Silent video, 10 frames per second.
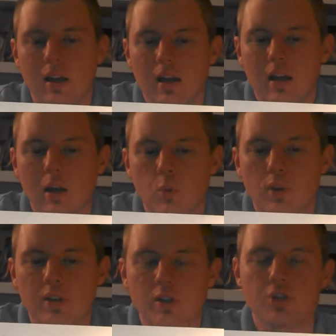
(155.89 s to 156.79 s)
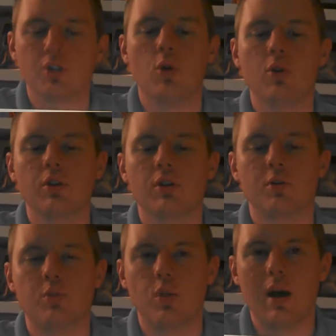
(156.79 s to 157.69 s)
with their shoulders
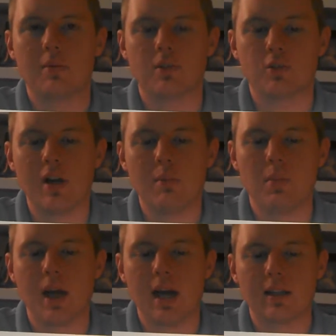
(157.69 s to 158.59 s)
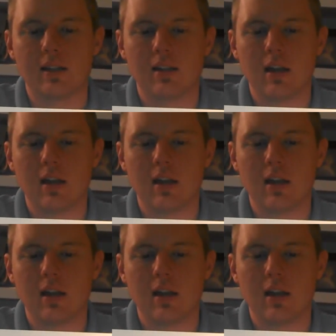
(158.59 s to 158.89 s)
propped straight back.